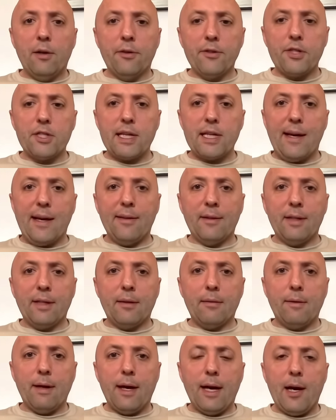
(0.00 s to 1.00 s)
on
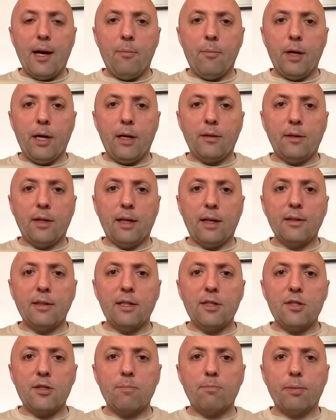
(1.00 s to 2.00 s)
Saturday and
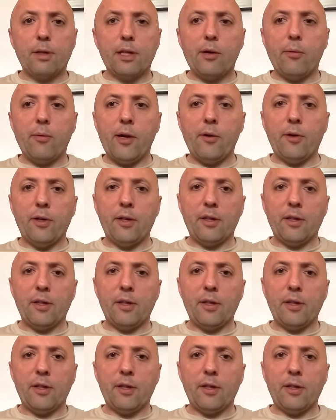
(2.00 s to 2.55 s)
Leeds play well.